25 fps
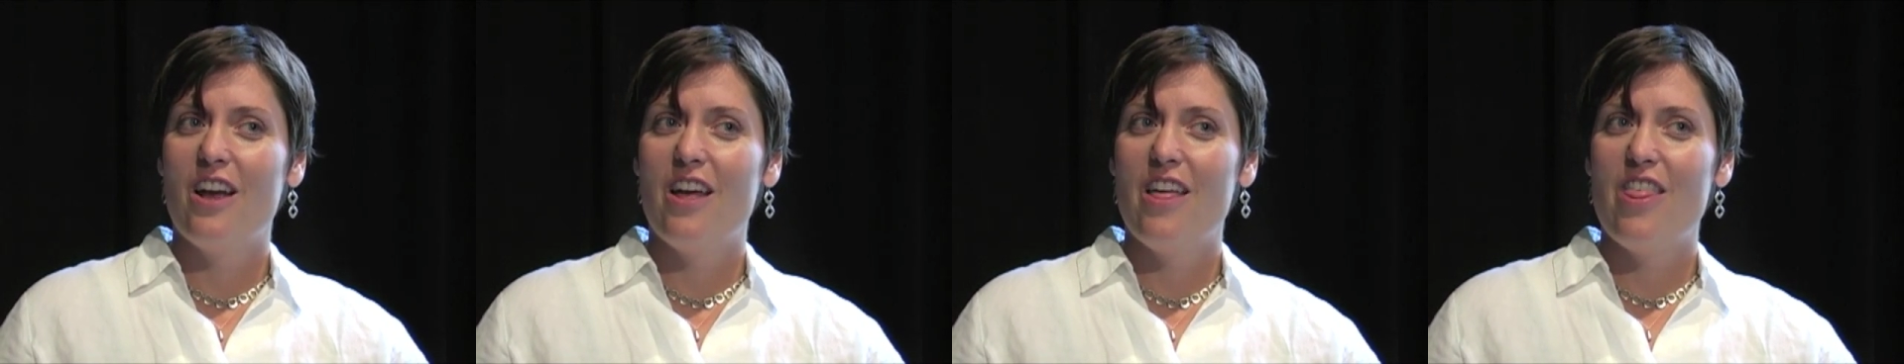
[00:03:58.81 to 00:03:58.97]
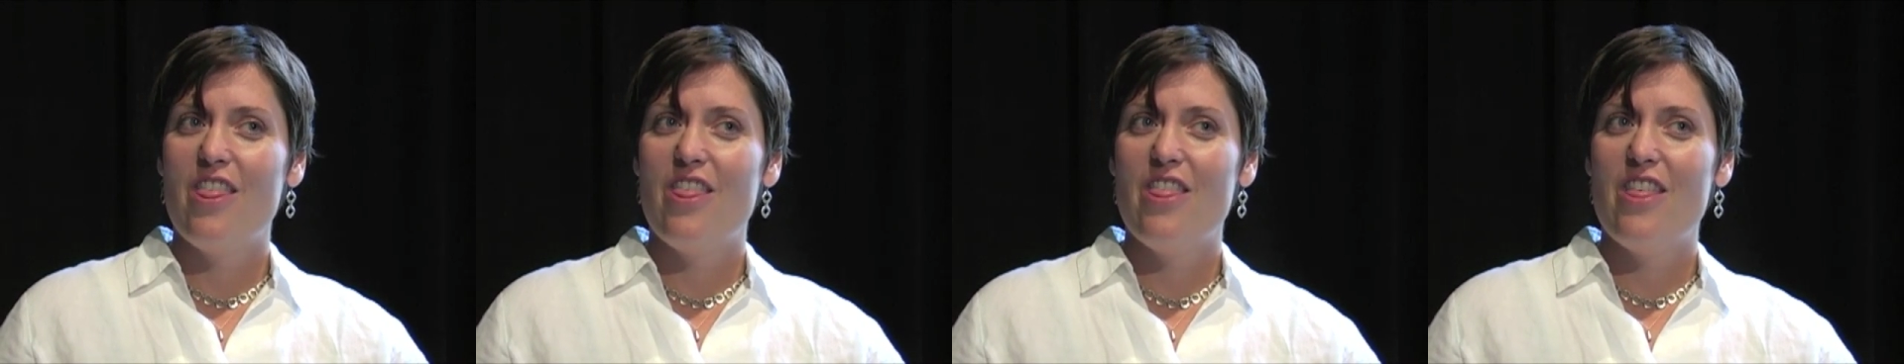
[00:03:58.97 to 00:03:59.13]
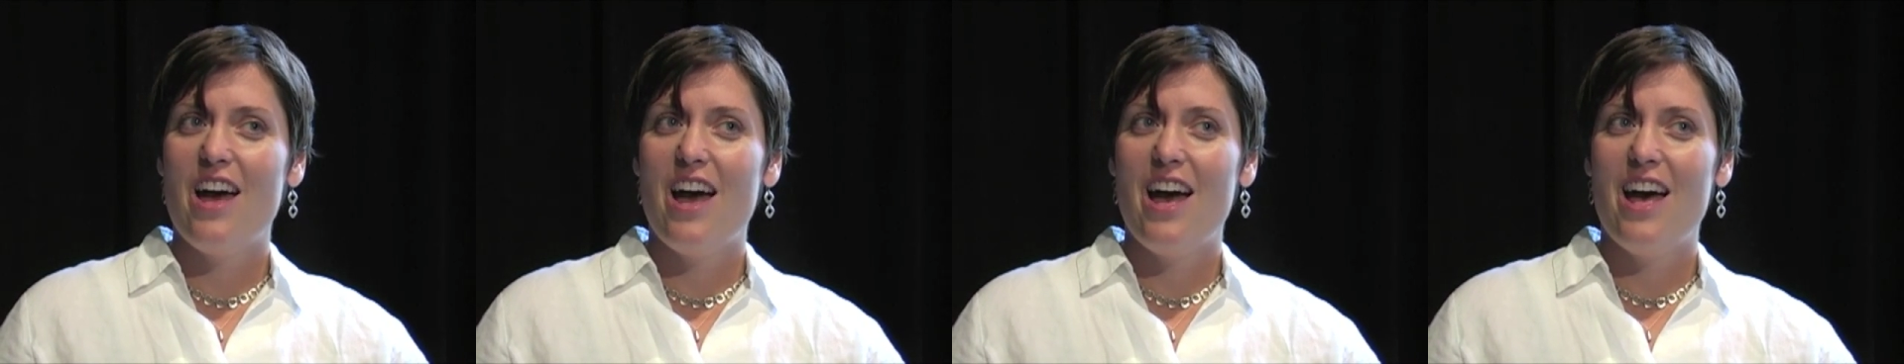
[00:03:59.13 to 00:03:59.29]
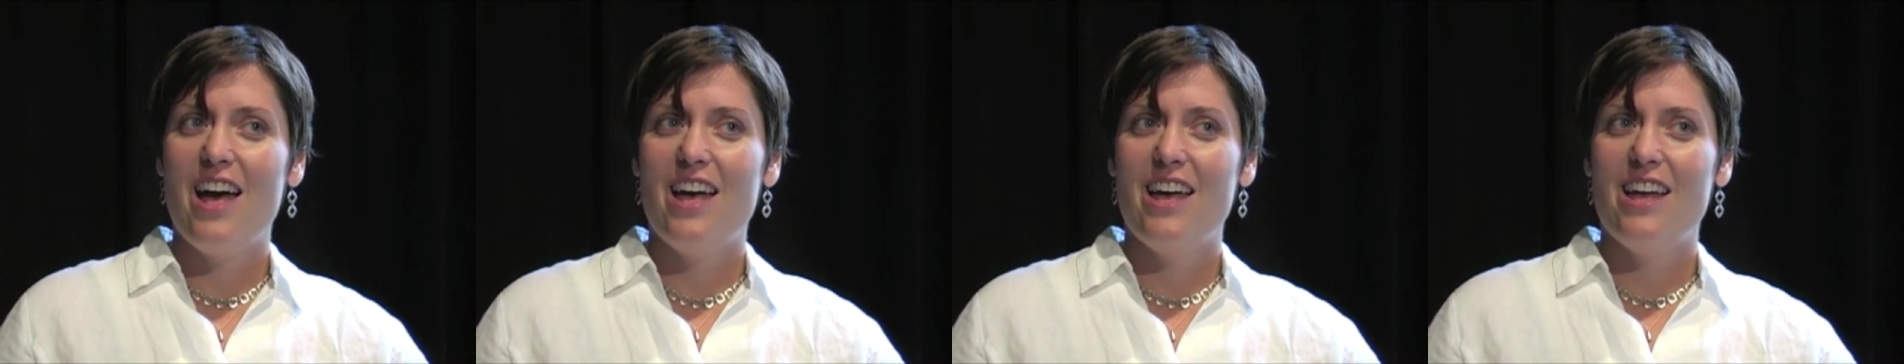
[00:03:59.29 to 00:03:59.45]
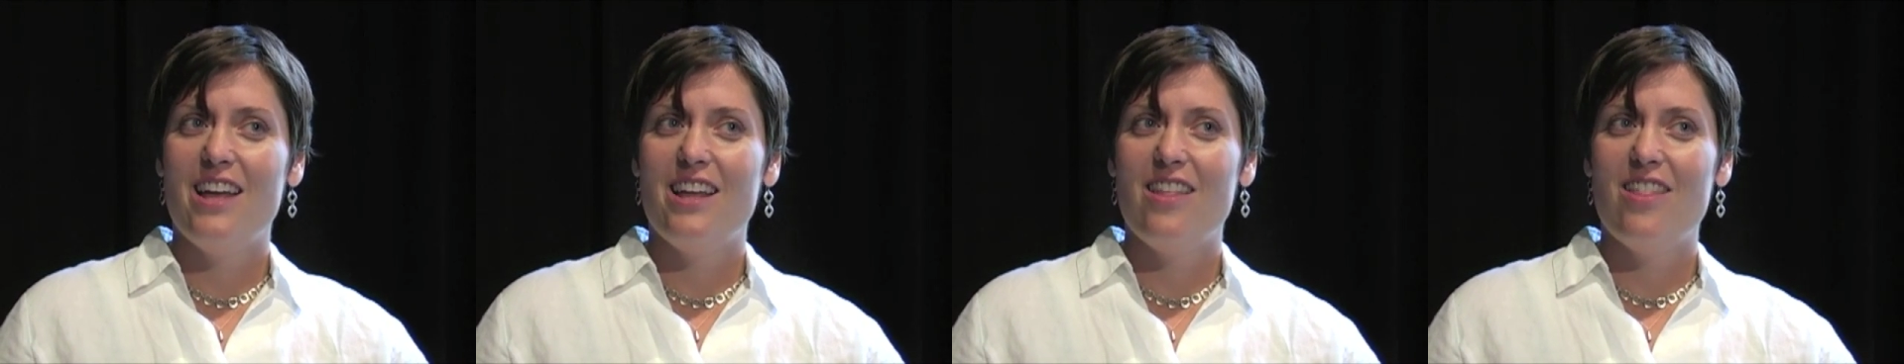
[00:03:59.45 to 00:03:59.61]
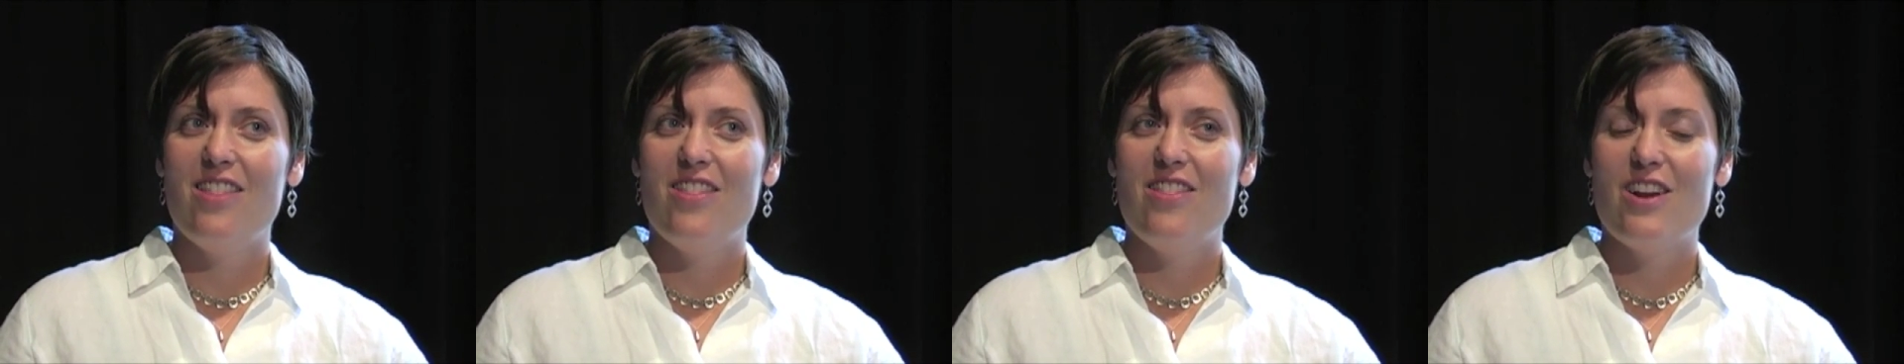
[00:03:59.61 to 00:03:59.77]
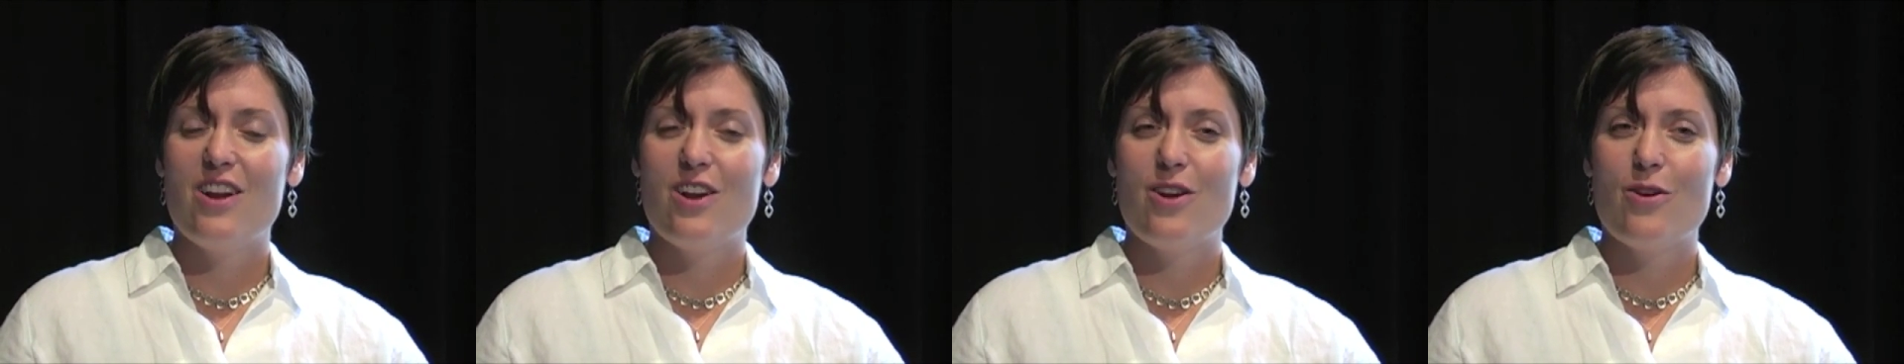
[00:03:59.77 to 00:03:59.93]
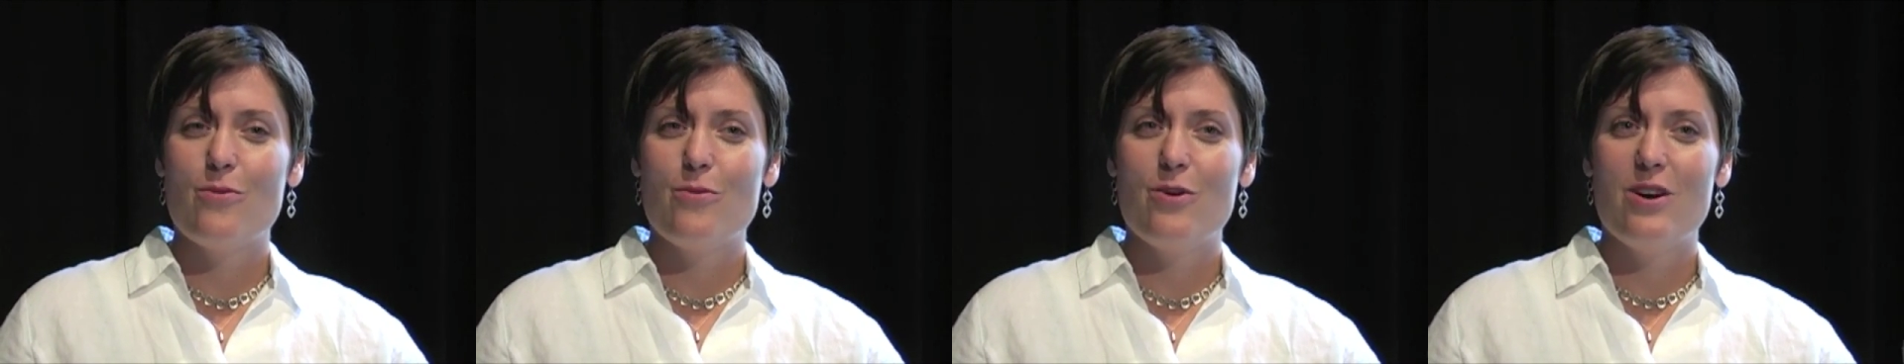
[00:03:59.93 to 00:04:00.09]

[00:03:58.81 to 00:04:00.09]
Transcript: that there